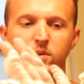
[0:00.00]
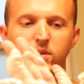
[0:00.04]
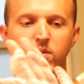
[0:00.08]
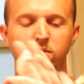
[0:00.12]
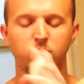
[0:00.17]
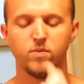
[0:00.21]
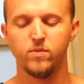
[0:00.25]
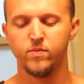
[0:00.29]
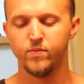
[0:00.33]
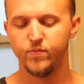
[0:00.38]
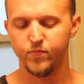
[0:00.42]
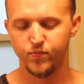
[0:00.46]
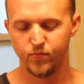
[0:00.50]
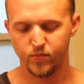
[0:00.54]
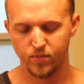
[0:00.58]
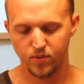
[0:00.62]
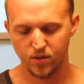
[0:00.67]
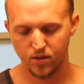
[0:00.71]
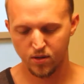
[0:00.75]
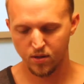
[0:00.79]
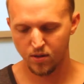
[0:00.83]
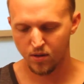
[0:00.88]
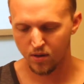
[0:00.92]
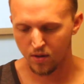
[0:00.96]
Cool.
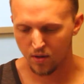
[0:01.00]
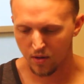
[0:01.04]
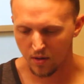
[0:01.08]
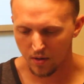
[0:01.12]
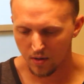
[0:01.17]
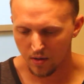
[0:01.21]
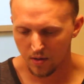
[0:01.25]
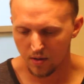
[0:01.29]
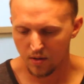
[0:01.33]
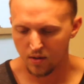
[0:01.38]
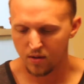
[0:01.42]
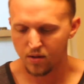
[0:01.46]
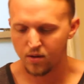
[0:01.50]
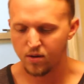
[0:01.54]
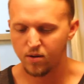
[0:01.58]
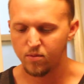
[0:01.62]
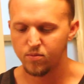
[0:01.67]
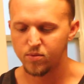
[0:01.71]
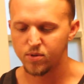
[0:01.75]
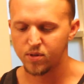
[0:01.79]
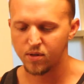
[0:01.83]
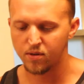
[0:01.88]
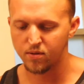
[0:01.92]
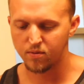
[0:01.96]

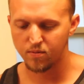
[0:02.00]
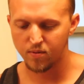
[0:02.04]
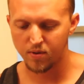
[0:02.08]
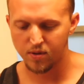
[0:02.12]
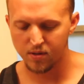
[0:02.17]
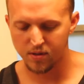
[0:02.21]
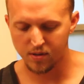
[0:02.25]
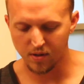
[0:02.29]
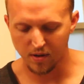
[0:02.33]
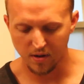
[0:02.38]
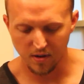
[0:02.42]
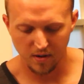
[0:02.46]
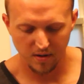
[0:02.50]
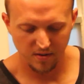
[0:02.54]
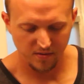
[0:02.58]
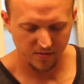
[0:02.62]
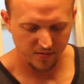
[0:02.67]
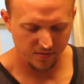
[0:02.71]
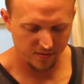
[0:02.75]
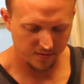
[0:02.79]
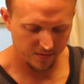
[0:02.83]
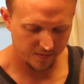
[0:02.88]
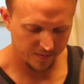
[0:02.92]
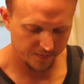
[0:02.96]
I'm just gonna rinse
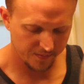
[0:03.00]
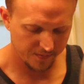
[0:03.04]
off.